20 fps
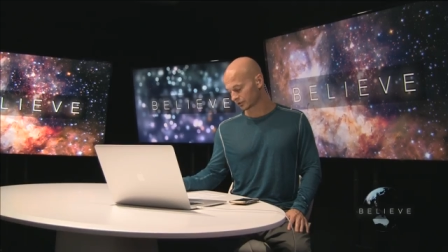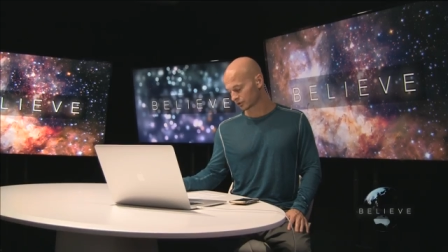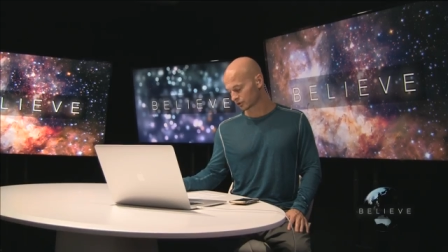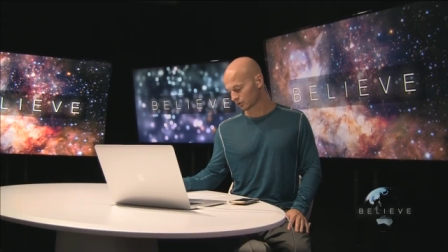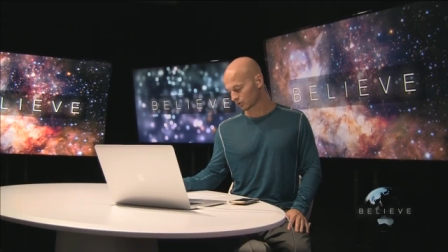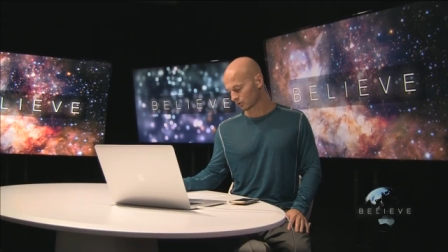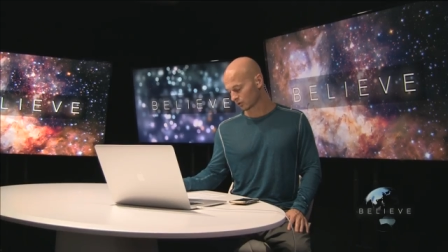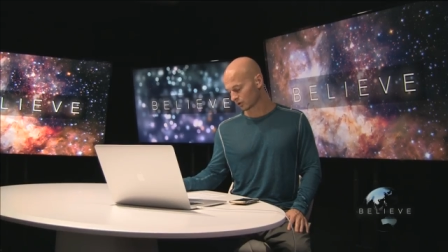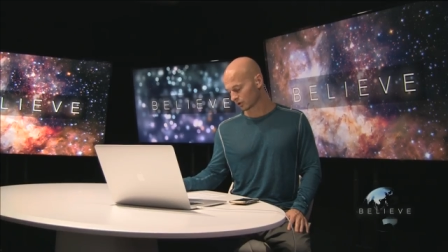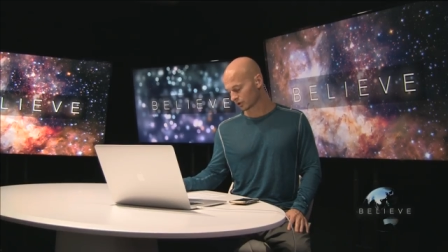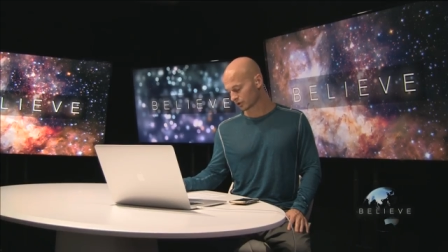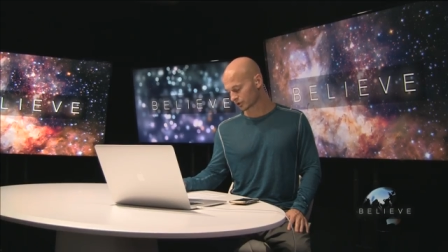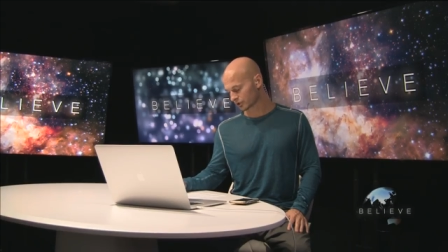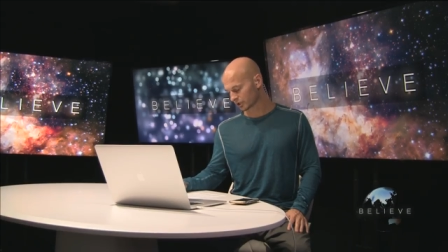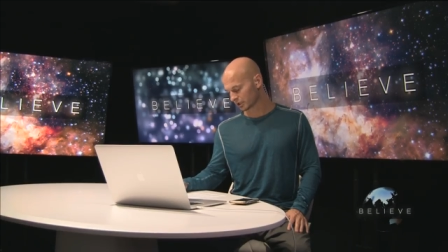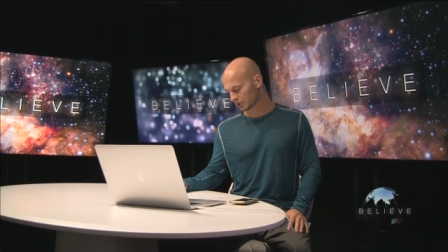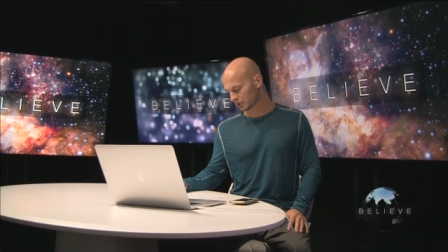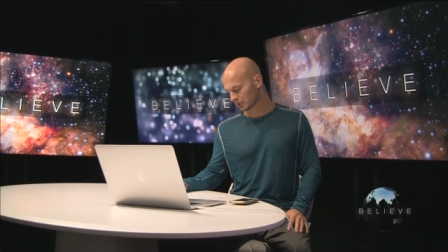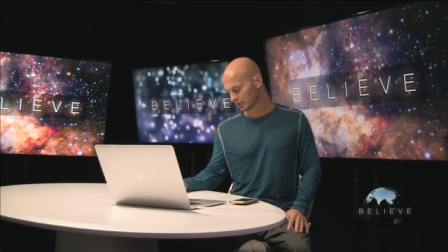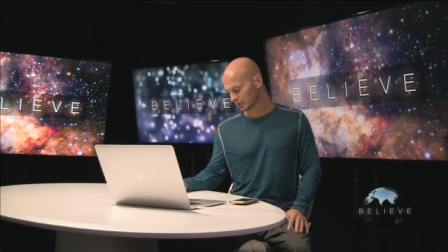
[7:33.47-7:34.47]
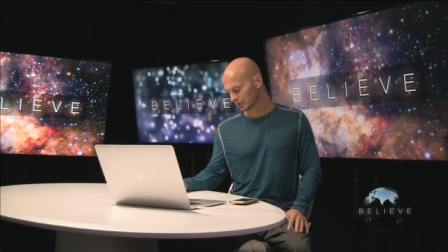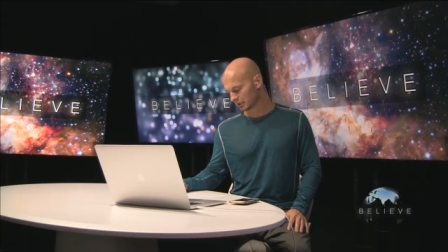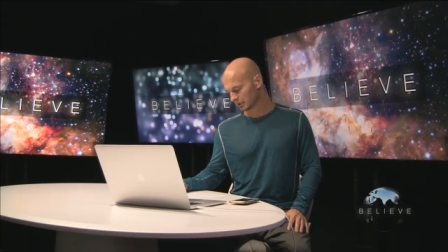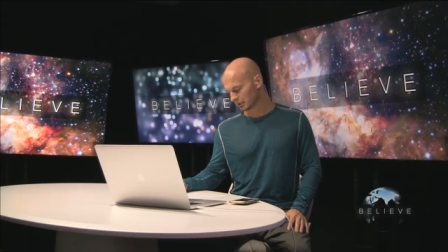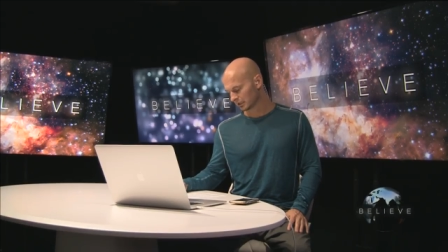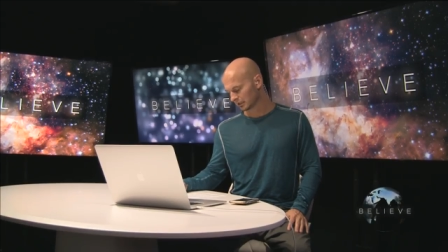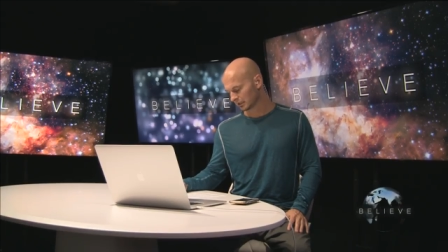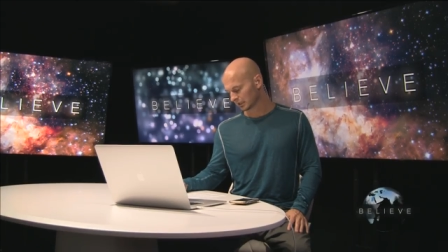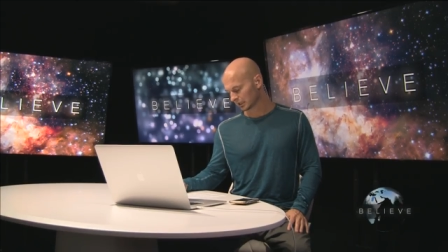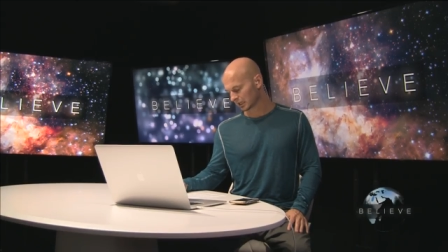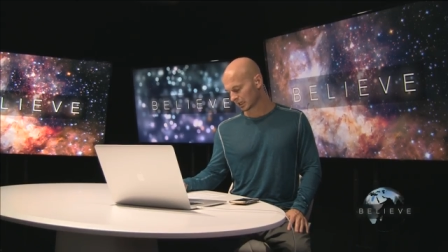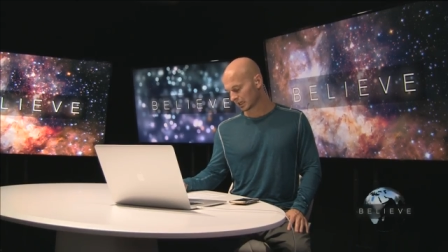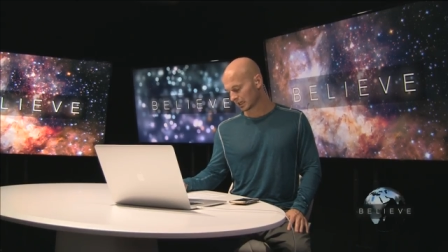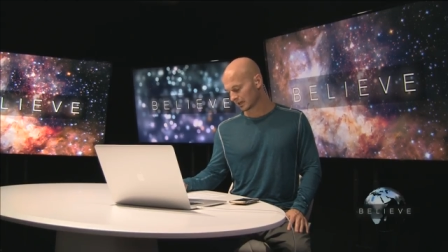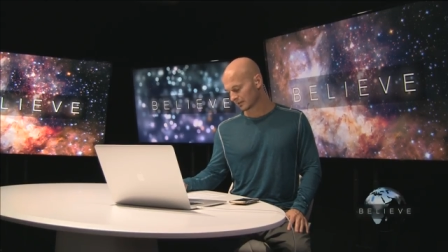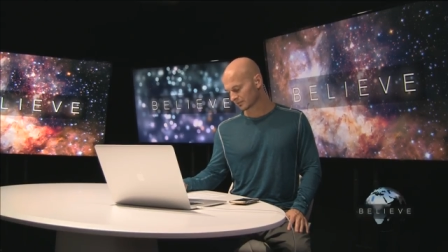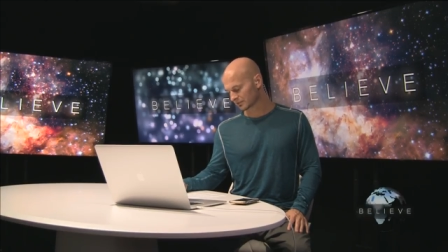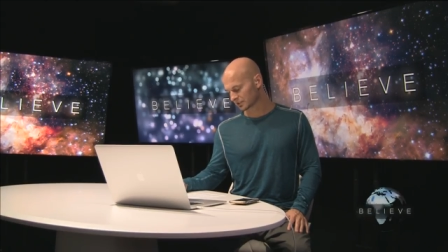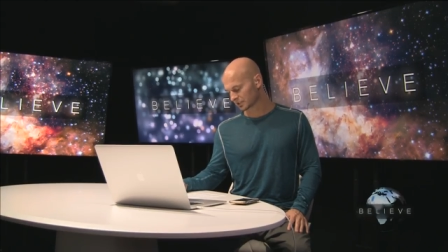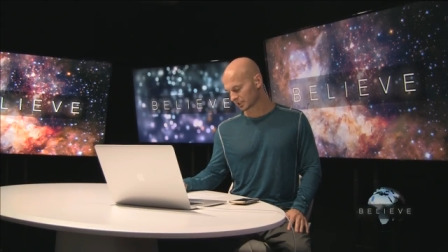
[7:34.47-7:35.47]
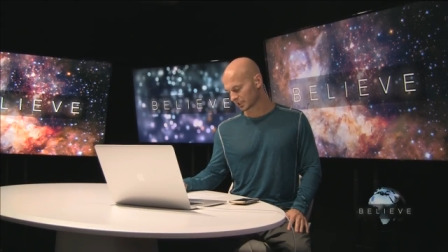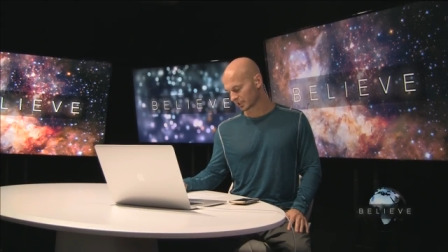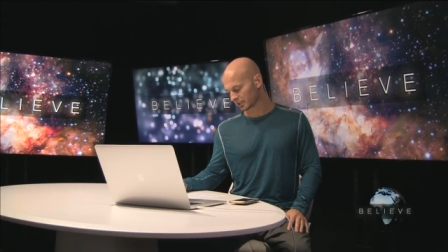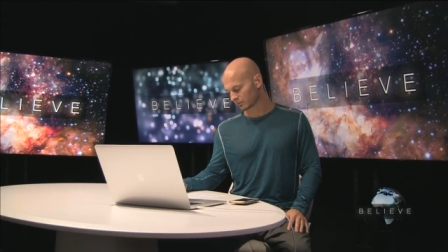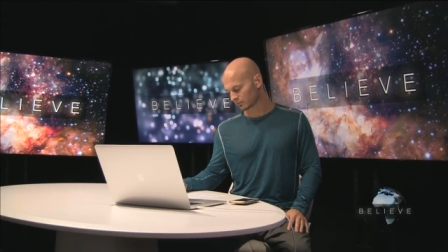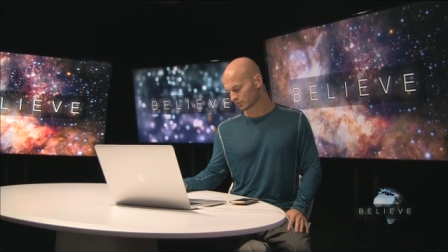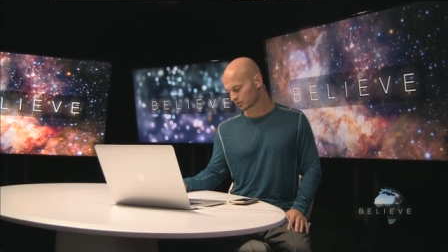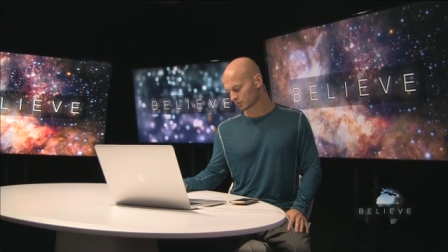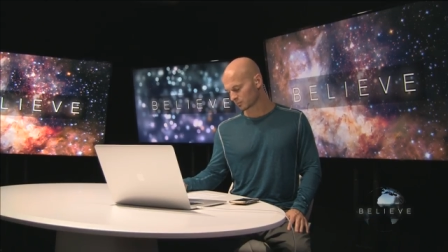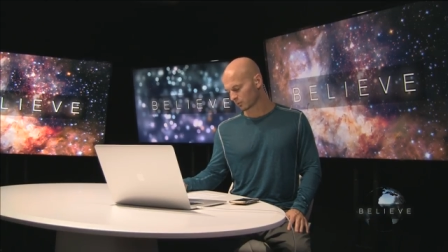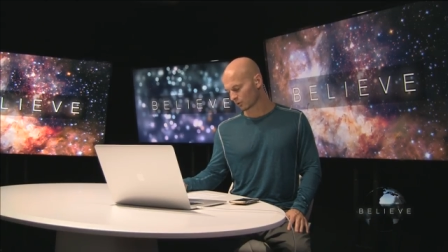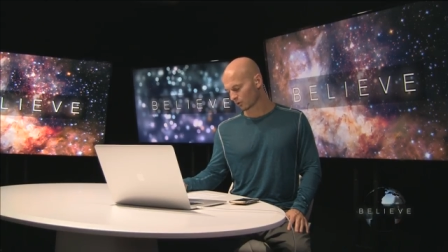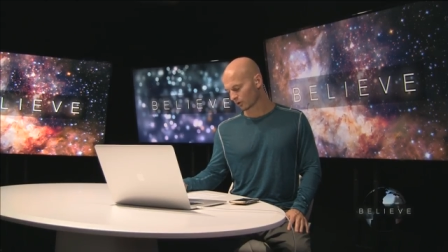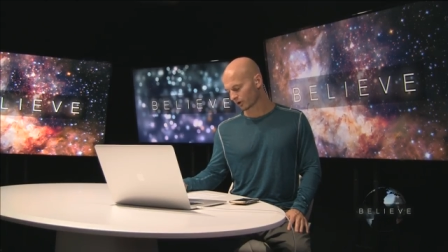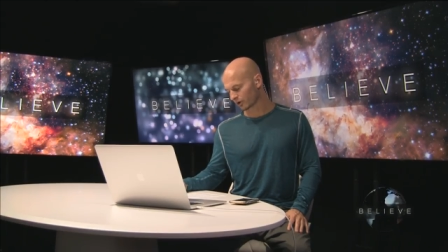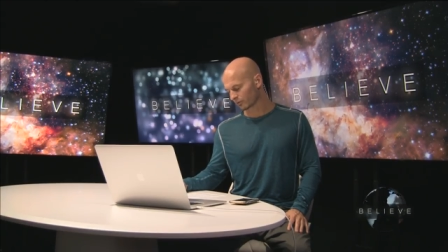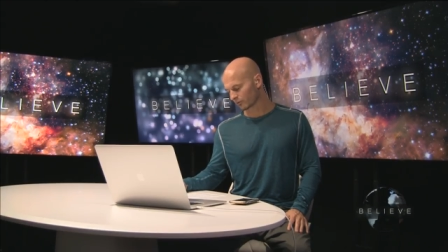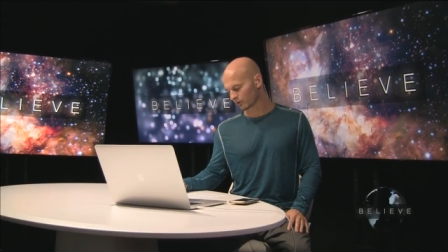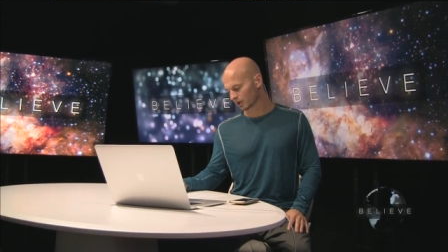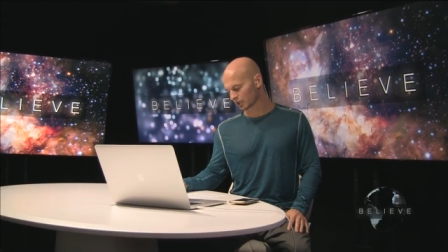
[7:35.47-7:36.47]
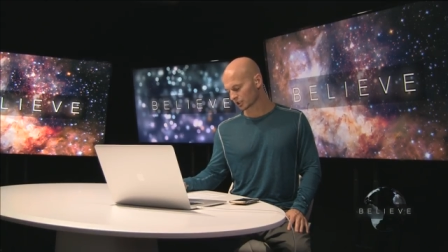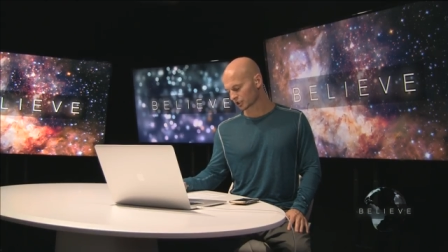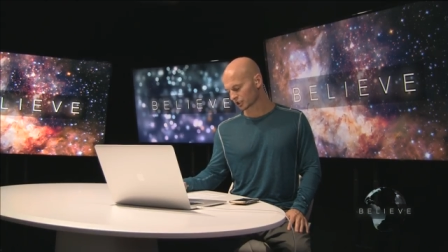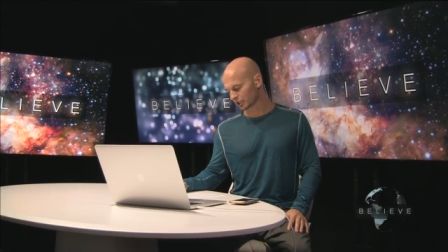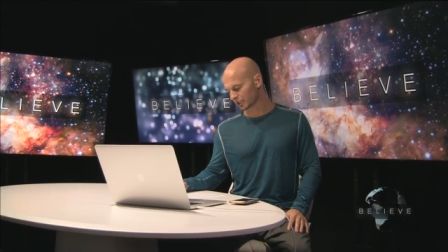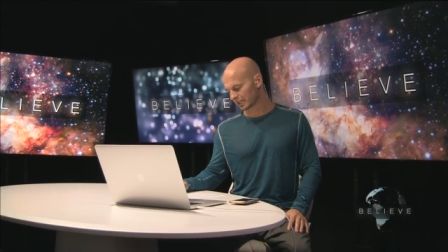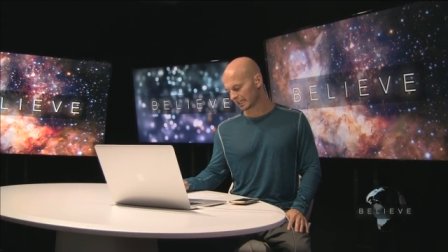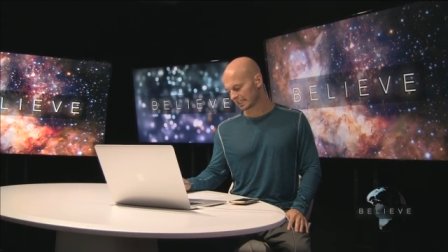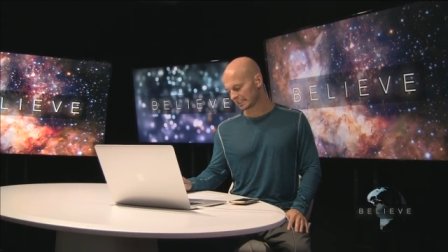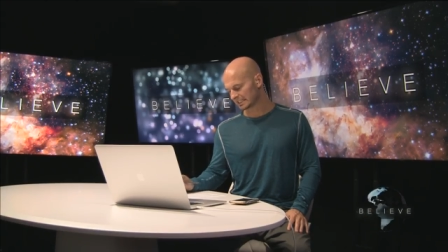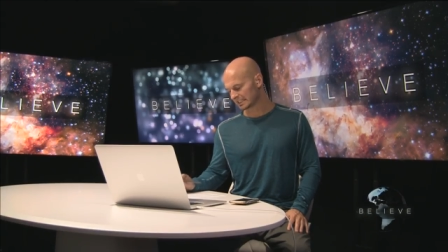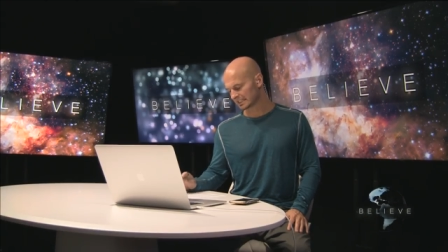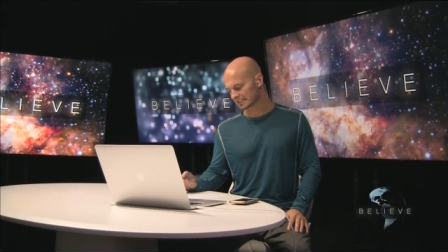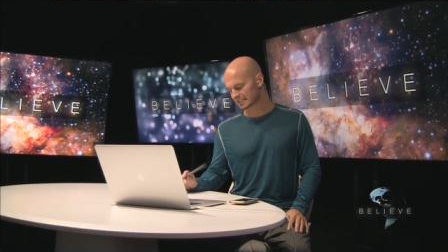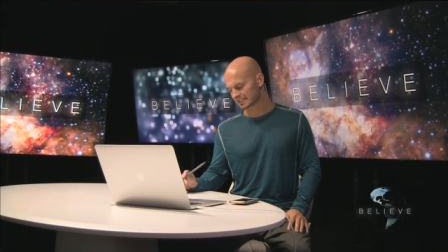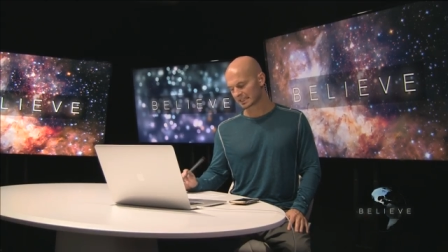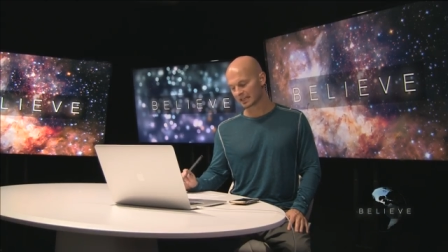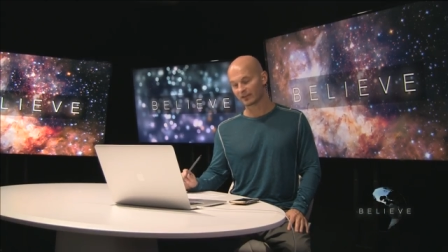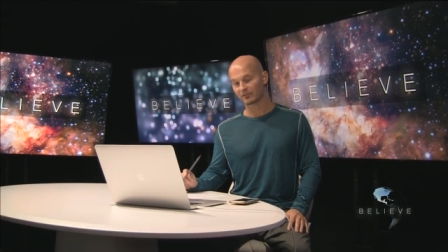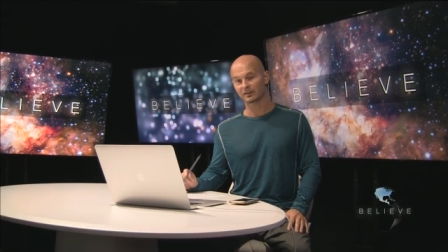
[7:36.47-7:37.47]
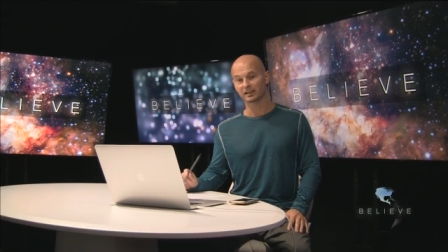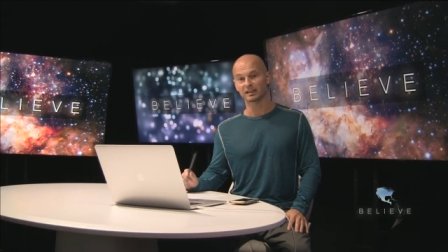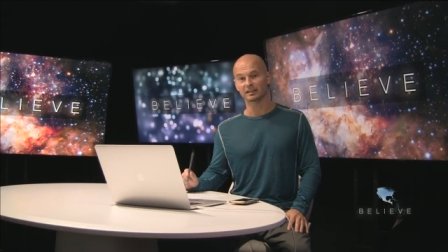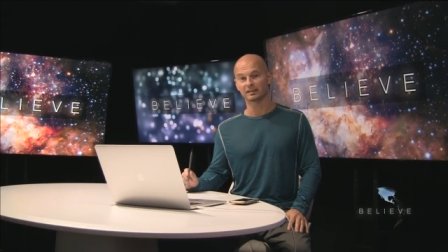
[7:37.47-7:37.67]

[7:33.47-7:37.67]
George Lakhovsky, who was born in Russia in 1870,